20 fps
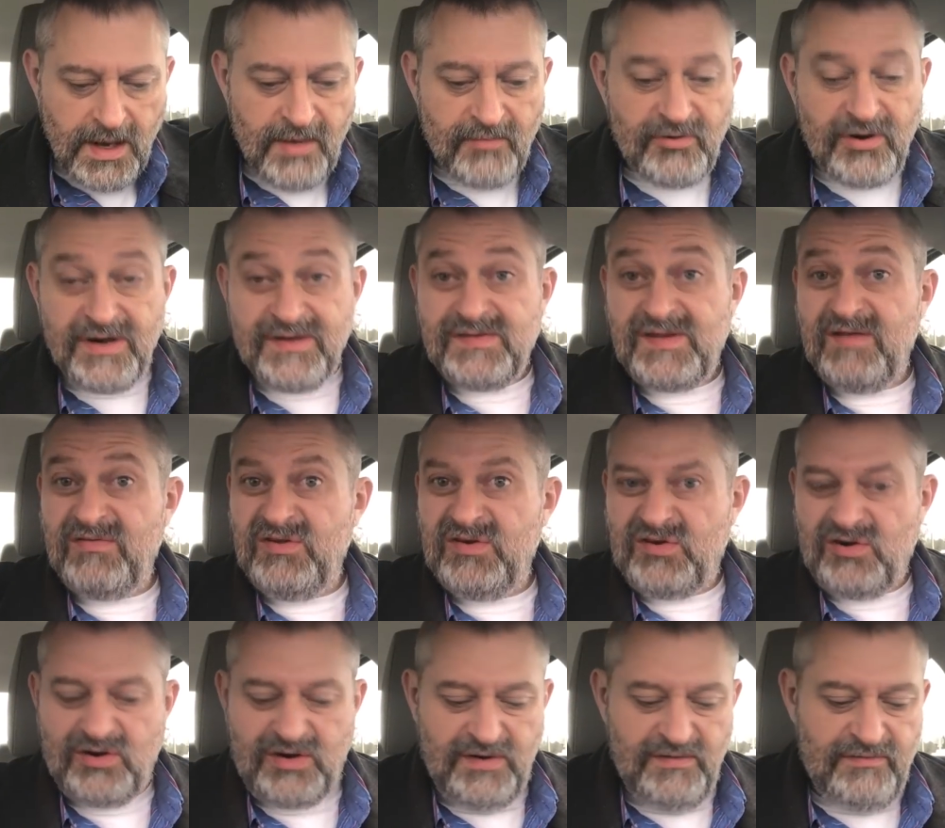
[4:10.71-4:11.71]
I'm trying to save the
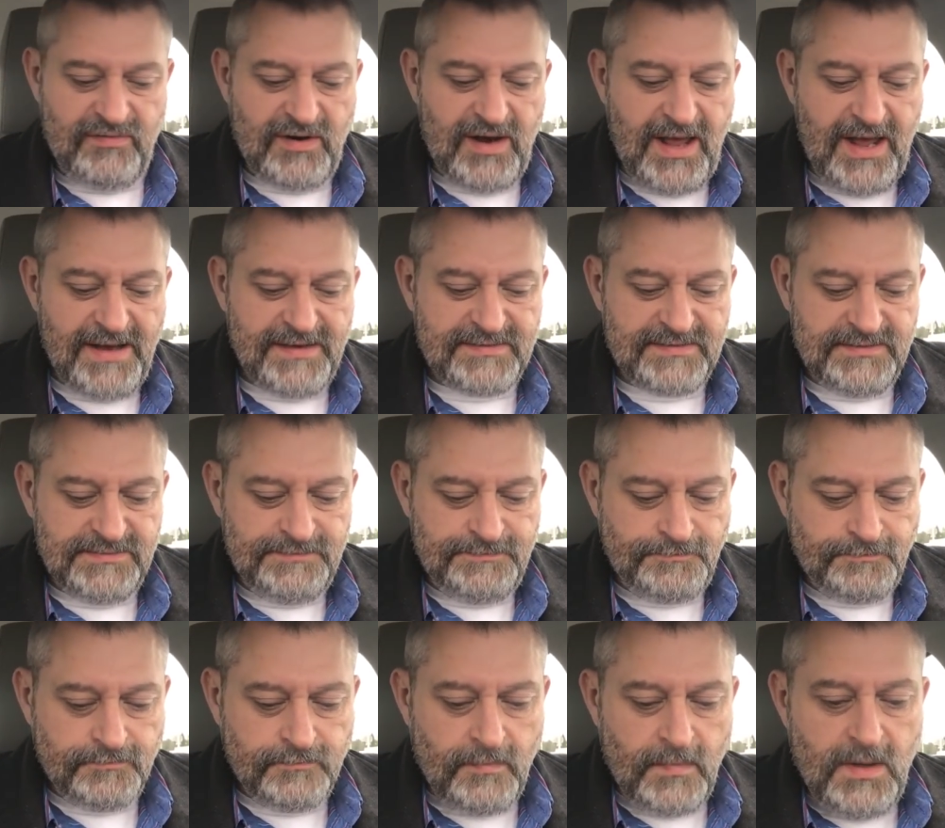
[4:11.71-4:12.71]
turkey for last.
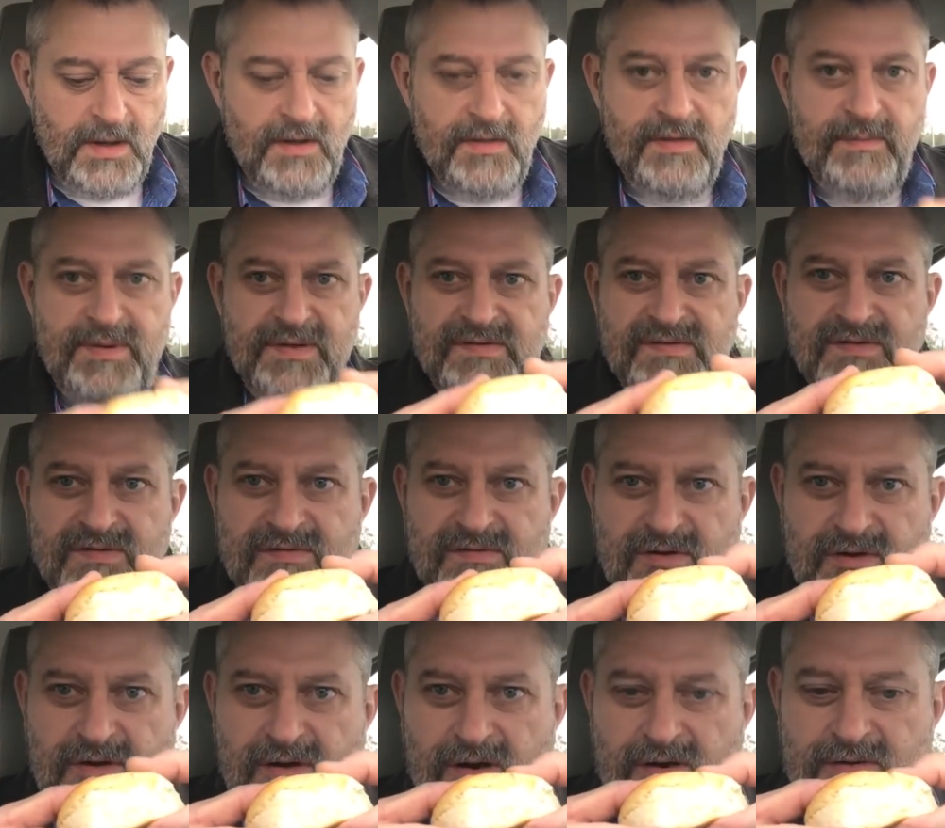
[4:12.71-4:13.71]
The biscuits
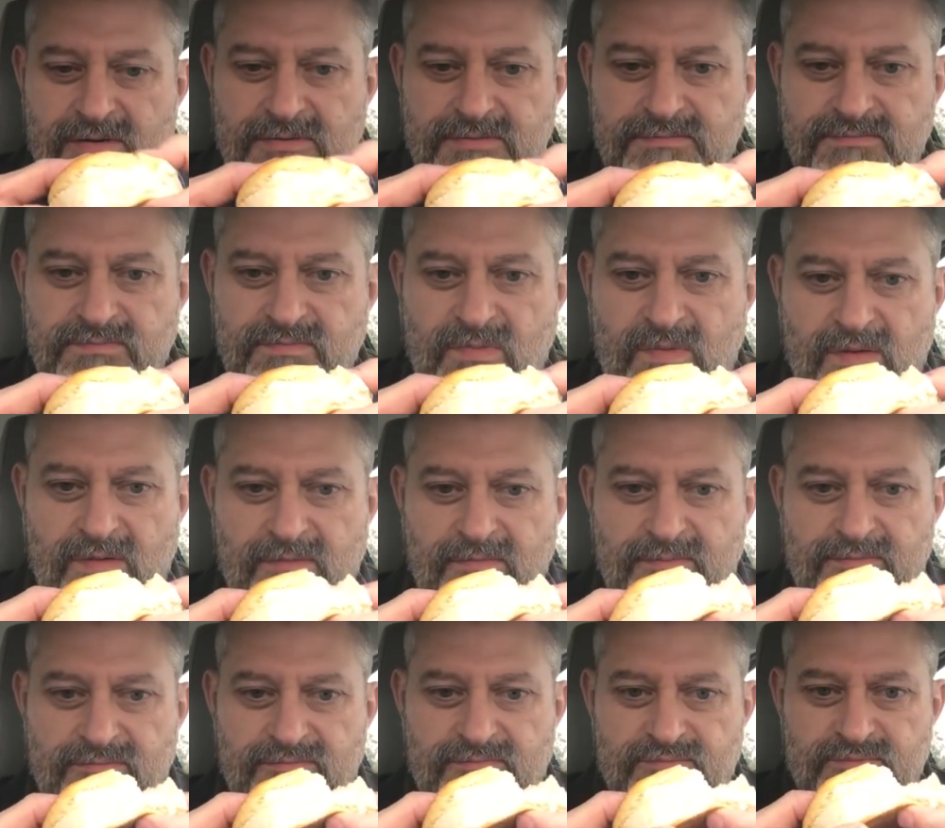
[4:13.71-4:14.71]
are
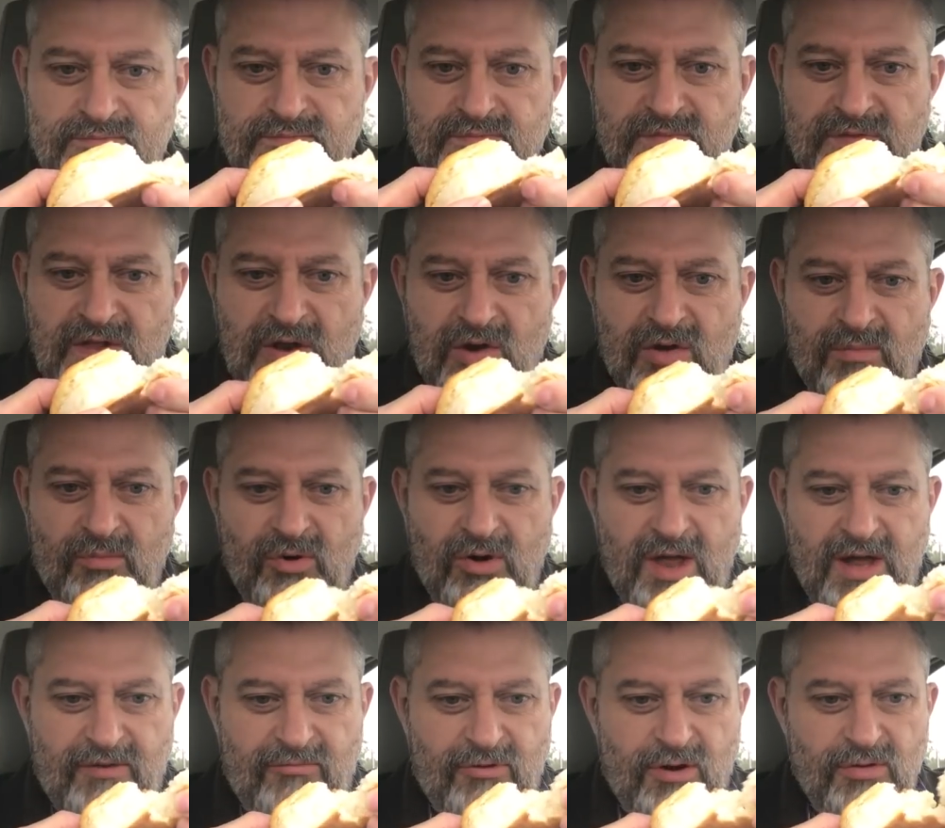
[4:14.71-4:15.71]
they look more
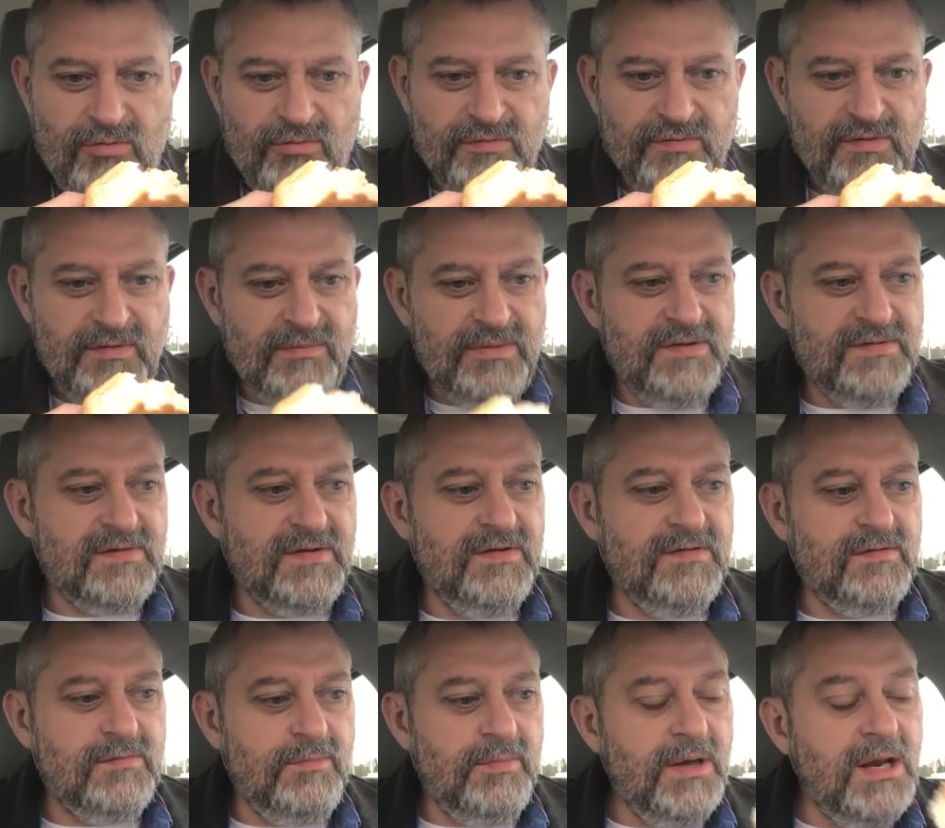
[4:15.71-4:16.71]
like rolls than
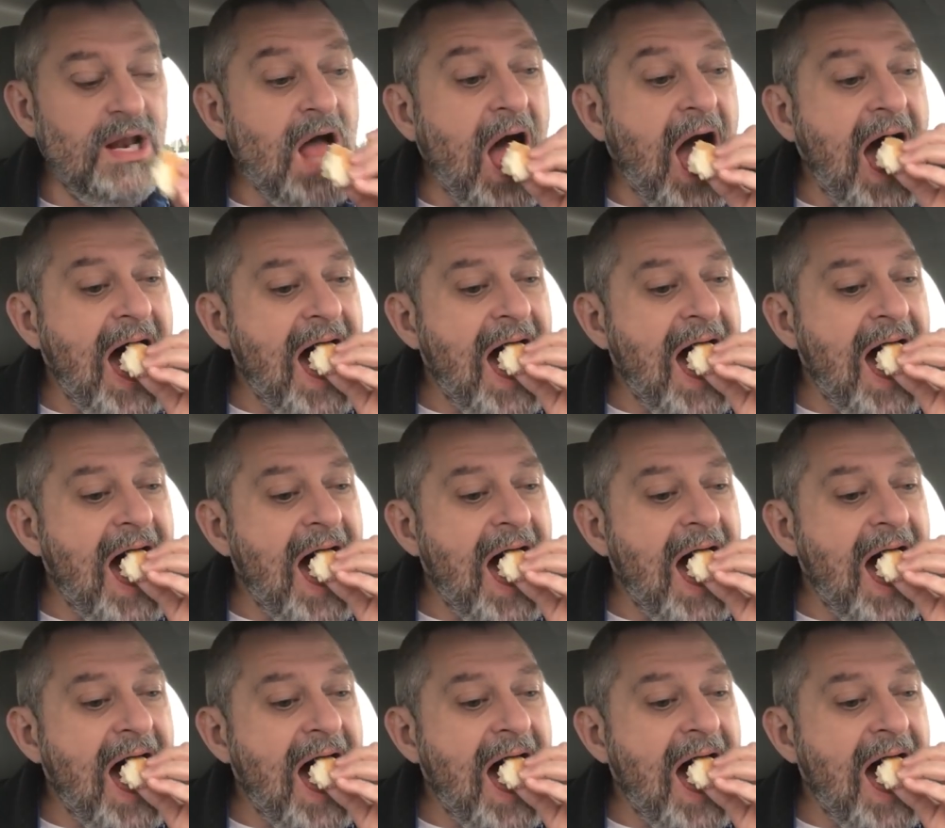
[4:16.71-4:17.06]
biscuits, but...